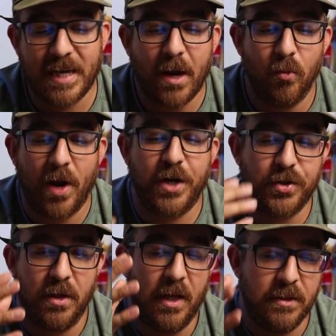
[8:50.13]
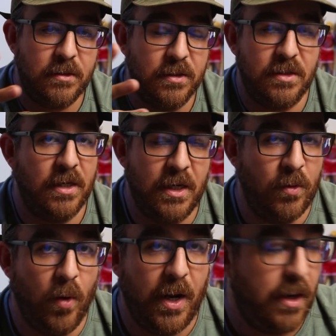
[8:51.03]
can't rationalize this in any
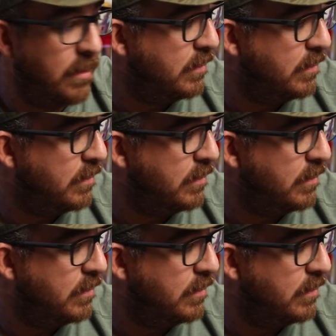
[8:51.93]
way.